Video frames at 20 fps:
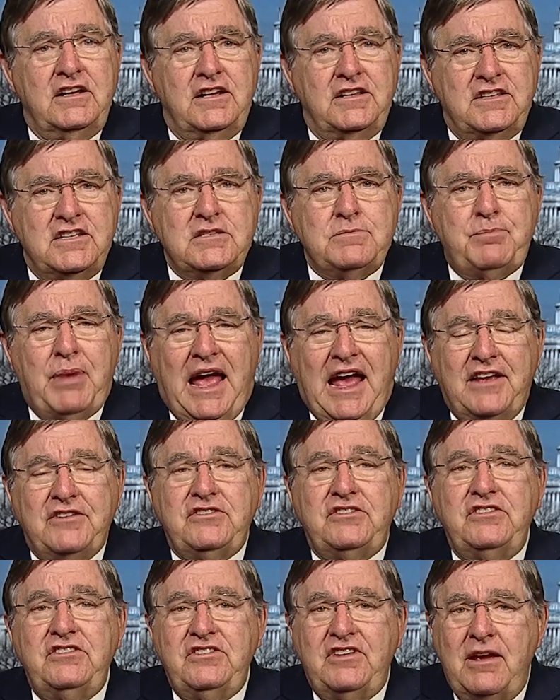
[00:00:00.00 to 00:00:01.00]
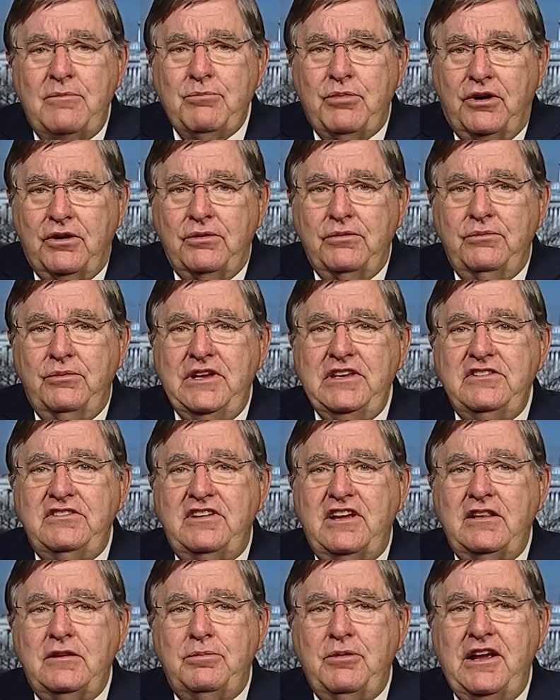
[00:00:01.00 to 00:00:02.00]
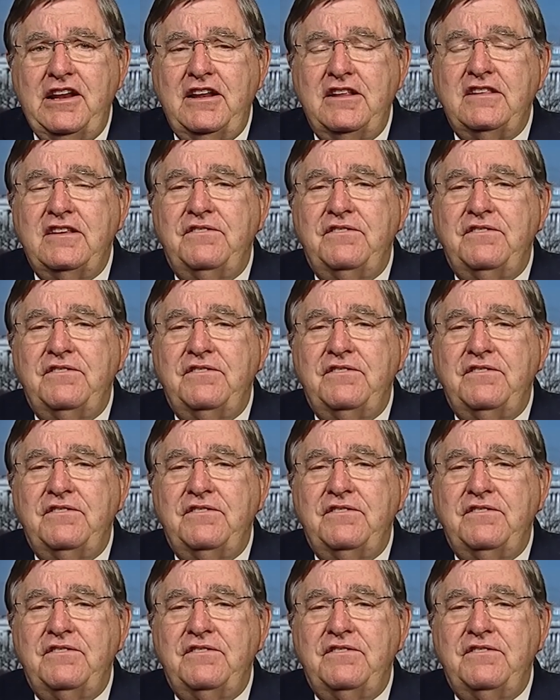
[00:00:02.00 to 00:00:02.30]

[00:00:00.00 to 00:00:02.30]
This past December, we celebrated